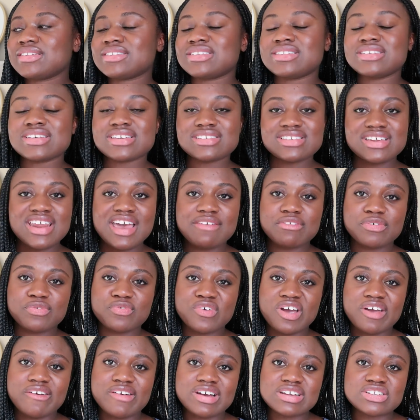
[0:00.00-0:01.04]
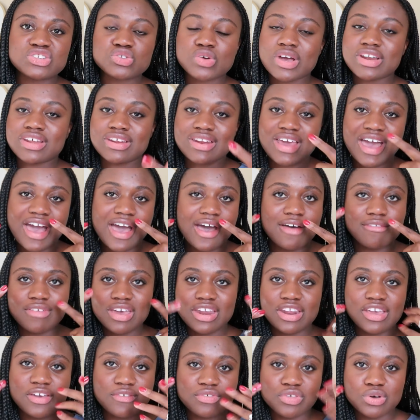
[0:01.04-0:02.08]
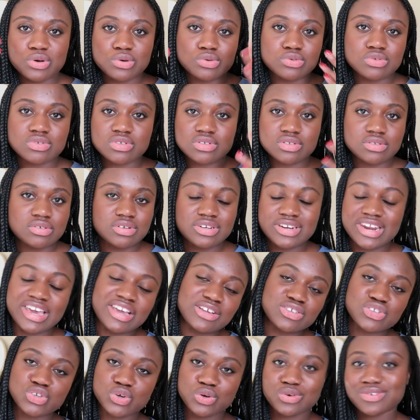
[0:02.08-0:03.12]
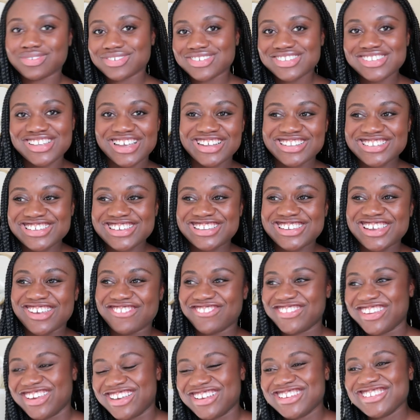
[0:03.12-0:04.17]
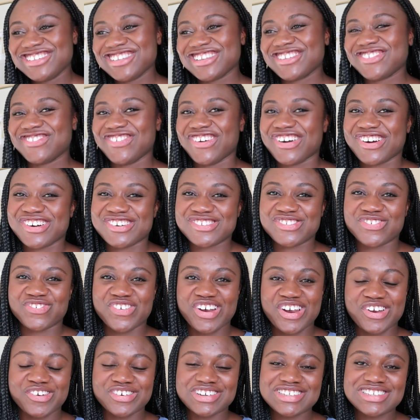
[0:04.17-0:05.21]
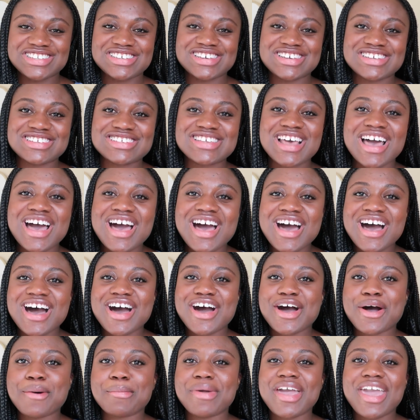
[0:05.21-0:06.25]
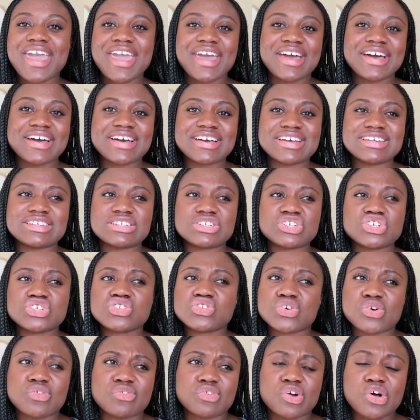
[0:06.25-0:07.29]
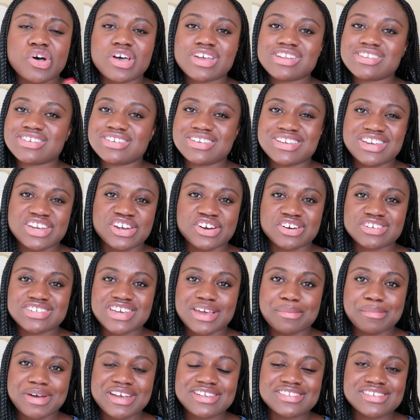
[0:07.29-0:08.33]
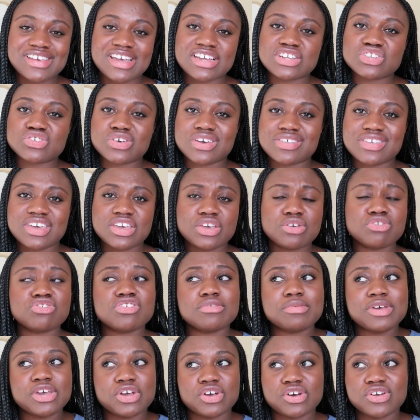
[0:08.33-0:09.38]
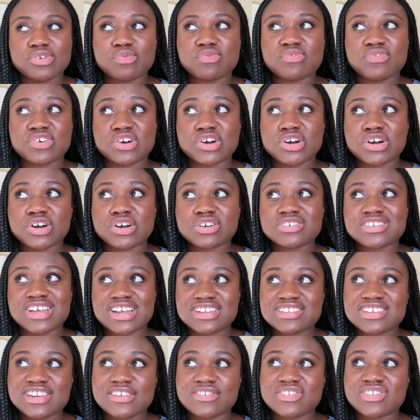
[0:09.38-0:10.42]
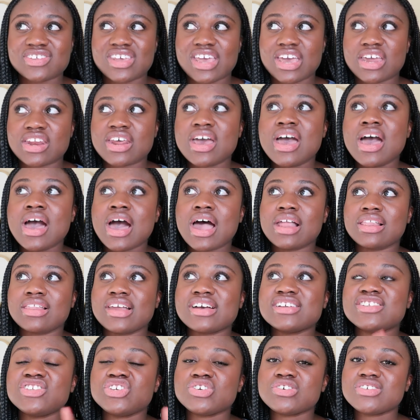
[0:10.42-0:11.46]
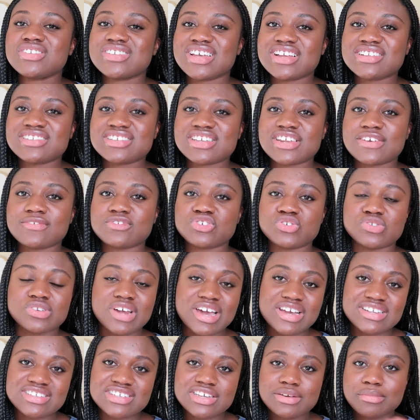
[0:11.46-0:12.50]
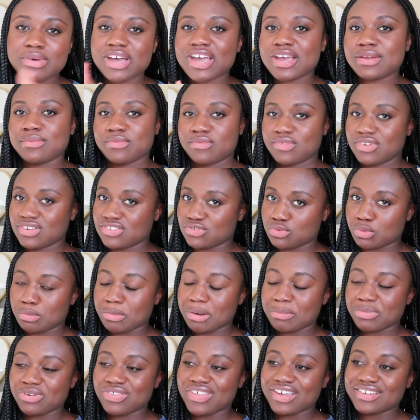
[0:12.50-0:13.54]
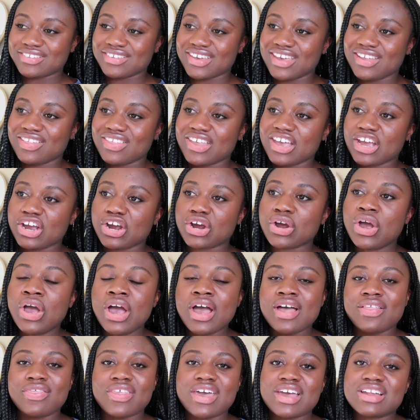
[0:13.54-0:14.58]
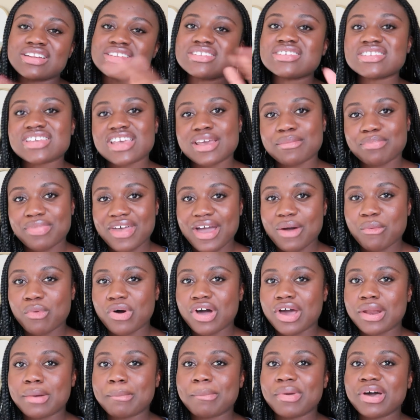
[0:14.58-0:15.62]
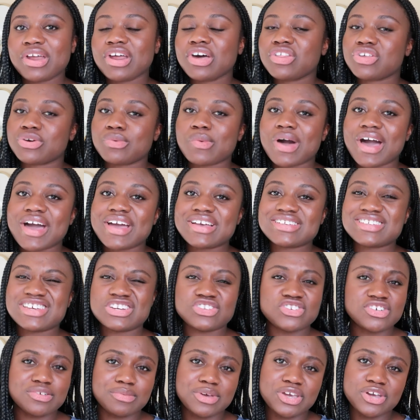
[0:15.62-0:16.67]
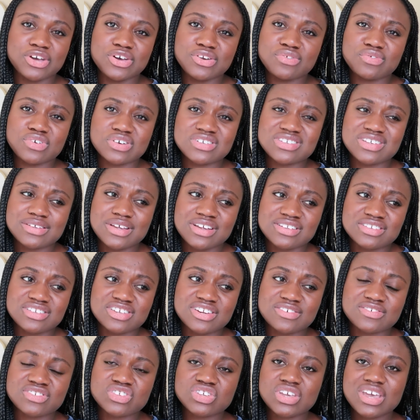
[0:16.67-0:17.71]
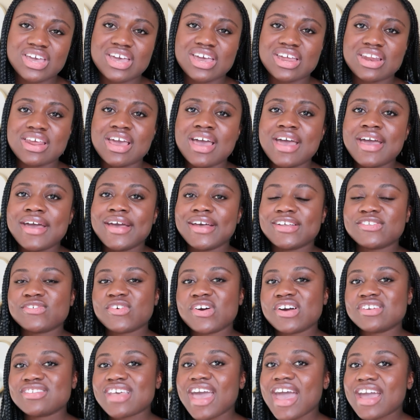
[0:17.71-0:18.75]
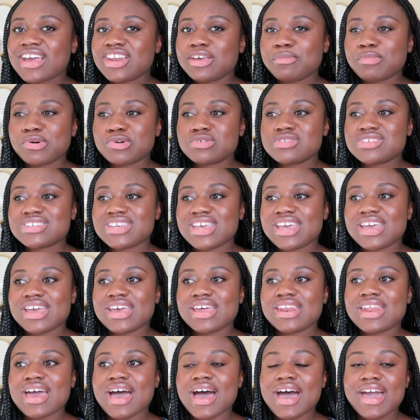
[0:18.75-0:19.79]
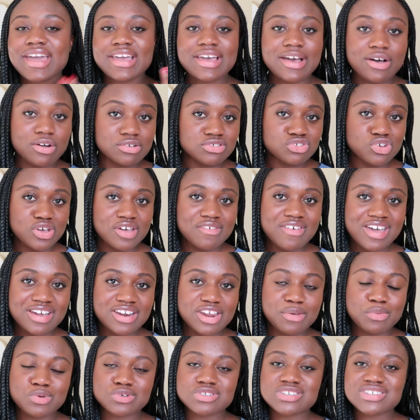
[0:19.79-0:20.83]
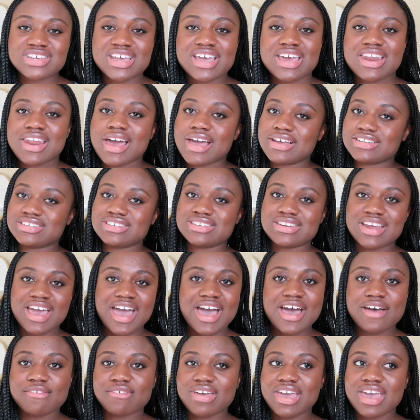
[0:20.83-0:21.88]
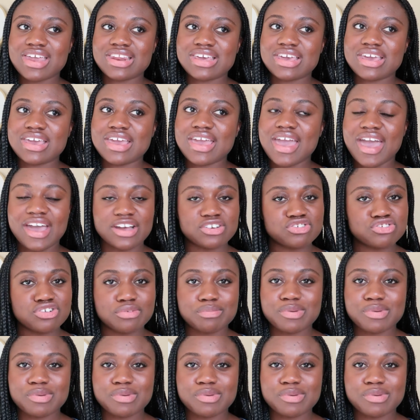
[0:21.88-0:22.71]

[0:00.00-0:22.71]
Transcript: doesn't have a fragrance, so I didn't have any of those nasal sensitivities as far as fragrances, and just overall it didn't irritate my skin. So I think you should be good for sensitive skin. Unless you're sensitive to niacinamide, because remember that's in there, then skip that one. But otherwise, it should be good for sensitive skin. As far as acne prone skin, I also have acne prone skin. I didn't have any extra